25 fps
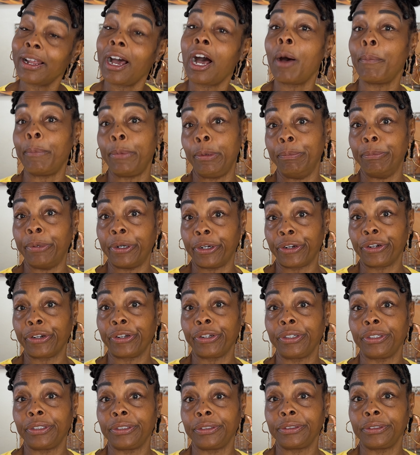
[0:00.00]
almond
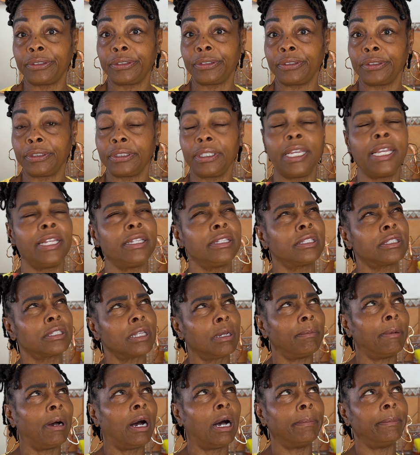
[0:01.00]
butter and
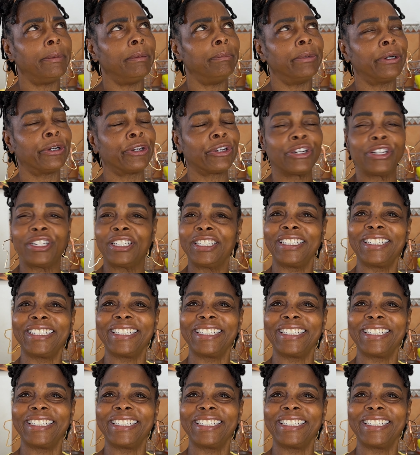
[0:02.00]
some almond butter.